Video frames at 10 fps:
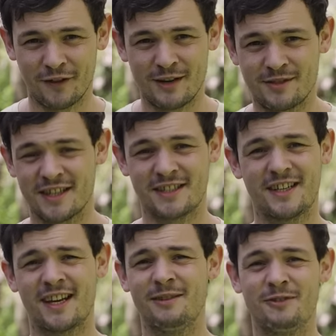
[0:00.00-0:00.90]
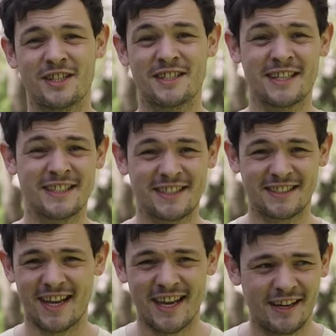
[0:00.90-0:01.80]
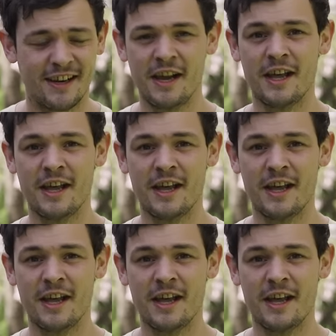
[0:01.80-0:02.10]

frames a second, which is insane.